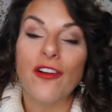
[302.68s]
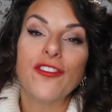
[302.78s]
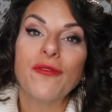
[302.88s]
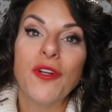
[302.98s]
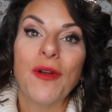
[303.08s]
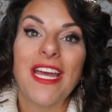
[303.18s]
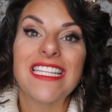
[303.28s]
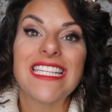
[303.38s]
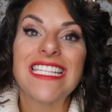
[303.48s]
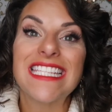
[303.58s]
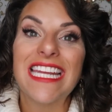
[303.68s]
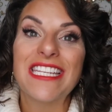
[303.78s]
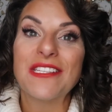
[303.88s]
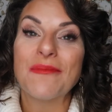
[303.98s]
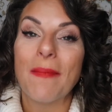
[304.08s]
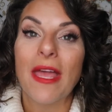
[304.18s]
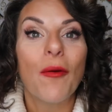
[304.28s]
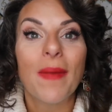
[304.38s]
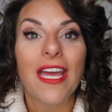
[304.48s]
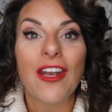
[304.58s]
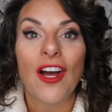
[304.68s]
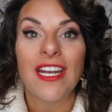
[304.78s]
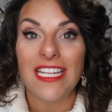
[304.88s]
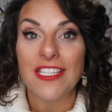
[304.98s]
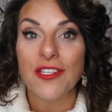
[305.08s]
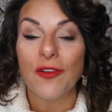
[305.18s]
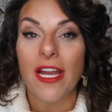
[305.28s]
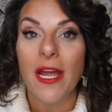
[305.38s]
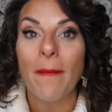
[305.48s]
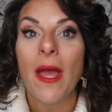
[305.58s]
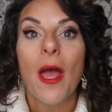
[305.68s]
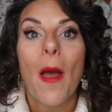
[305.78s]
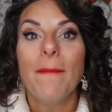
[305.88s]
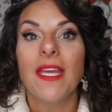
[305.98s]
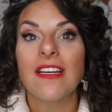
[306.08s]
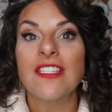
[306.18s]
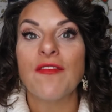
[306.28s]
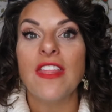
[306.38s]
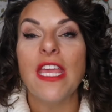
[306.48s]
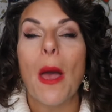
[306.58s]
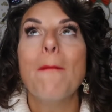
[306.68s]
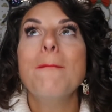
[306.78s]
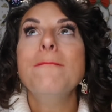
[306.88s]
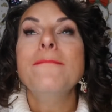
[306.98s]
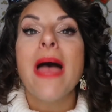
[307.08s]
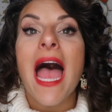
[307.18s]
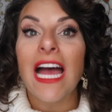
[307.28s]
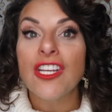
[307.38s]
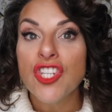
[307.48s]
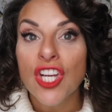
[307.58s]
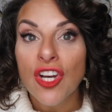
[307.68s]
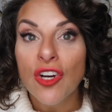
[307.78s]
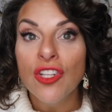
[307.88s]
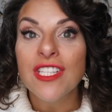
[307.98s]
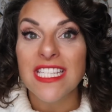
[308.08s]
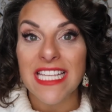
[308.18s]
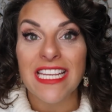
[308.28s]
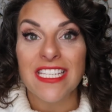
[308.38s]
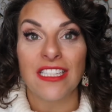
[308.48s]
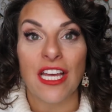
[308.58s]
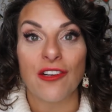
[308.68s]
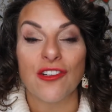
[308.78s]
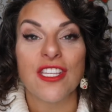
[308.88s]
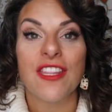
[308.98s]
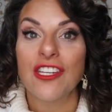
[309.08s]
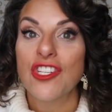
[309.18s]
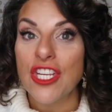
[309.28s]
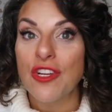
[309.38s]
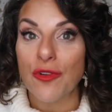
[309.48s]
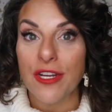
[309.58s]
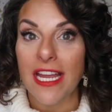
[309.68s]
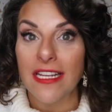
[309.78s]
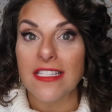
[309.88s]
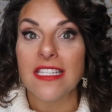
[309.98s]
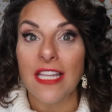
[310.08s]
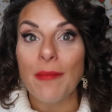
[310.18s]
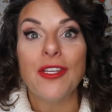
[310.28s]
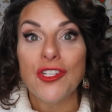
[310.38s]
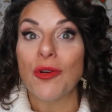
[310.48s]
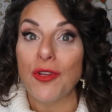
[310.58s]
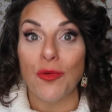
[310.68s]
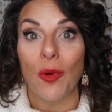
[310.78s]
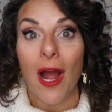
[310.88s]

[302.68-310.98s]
also known as Santa's mailman on Instagram, because of the magical Santa letters that she creates. Let me show you